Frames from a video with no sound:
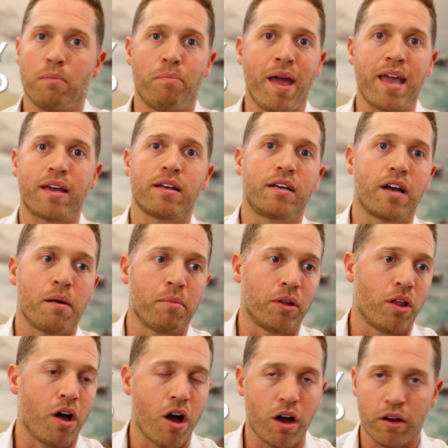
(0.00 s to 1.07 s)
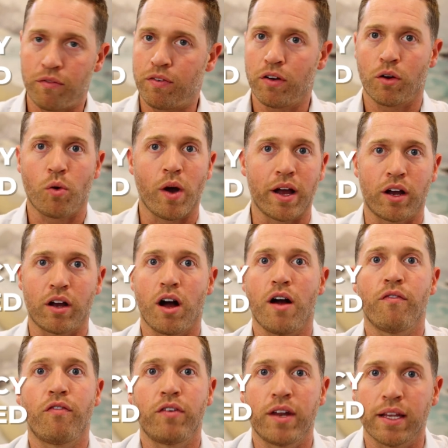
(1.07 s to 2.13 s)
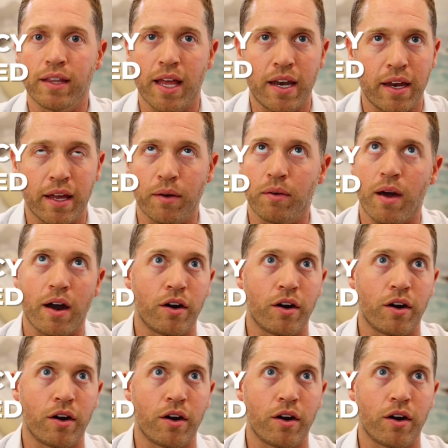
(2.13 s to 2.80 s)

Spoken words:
The bank could come along and feel quite confident lending,